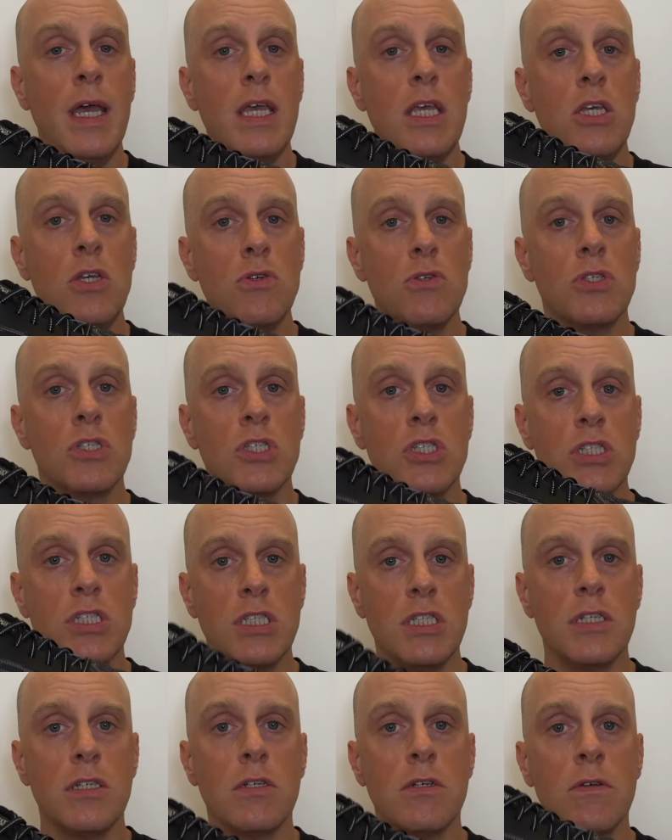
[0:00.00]
you
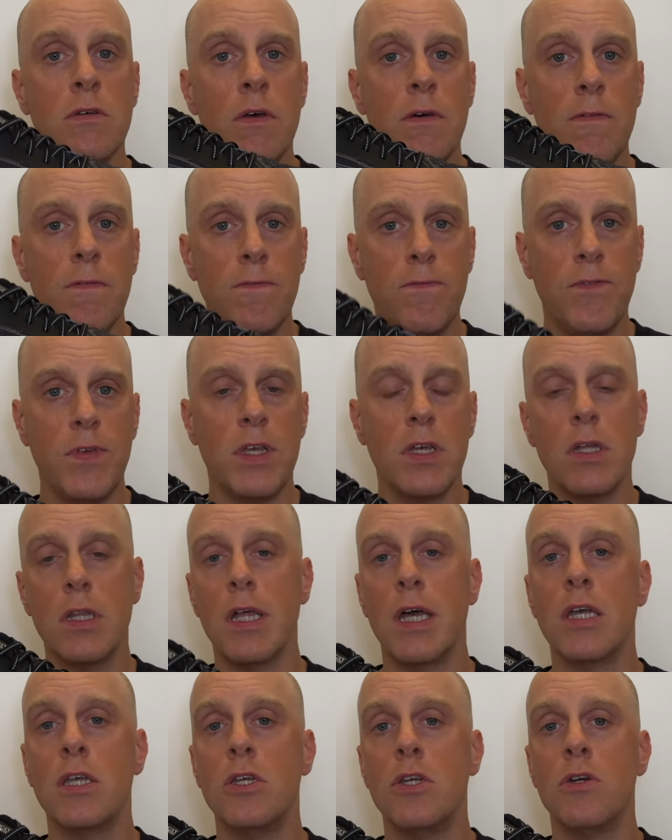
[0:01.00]
still feel
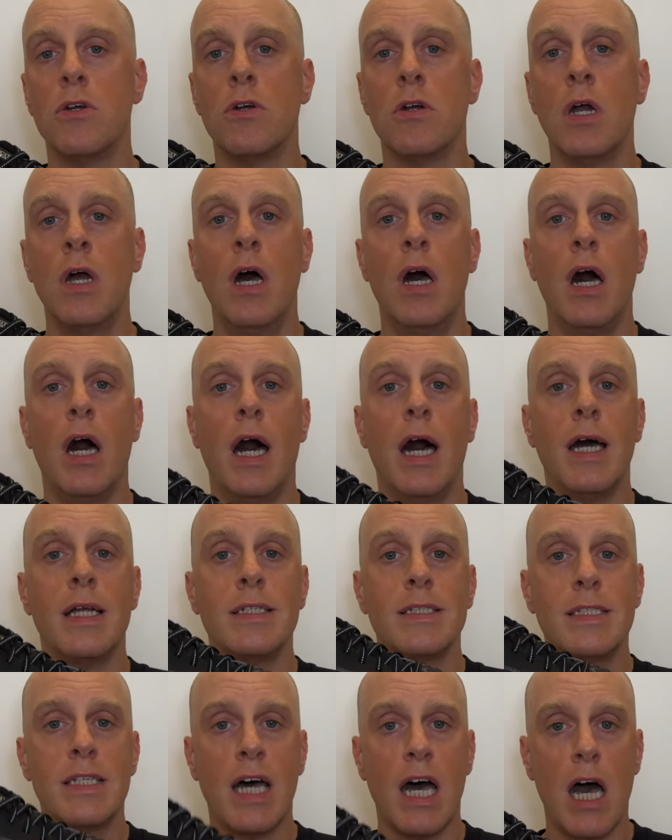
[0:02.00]
like you're on
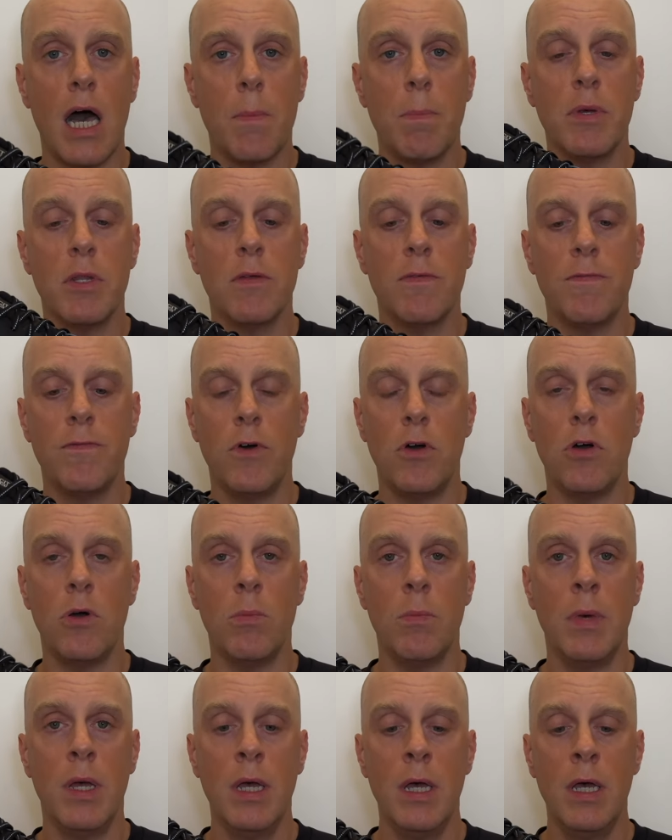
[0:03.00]
top of the foam.